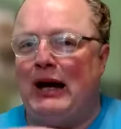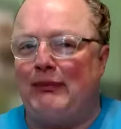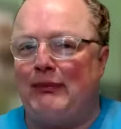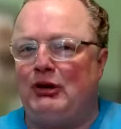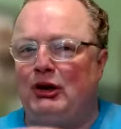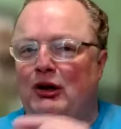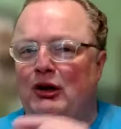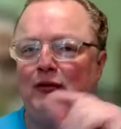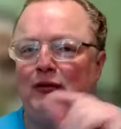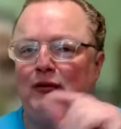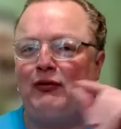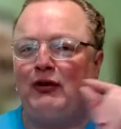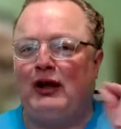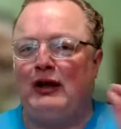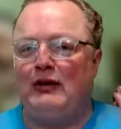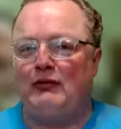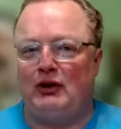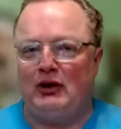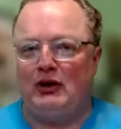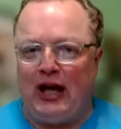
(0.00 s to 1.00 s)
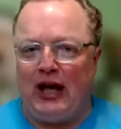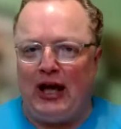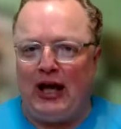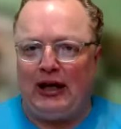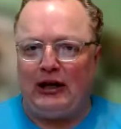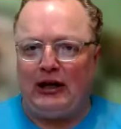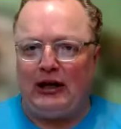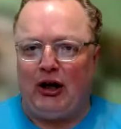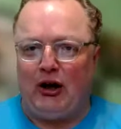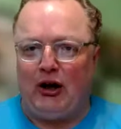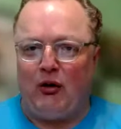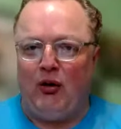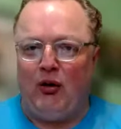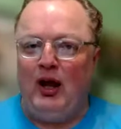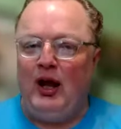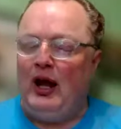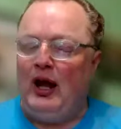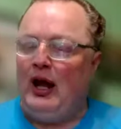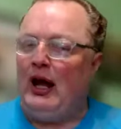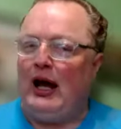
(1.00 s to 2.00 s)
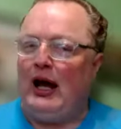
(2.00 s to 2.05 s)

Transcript: Pop Tart flavored Eggo.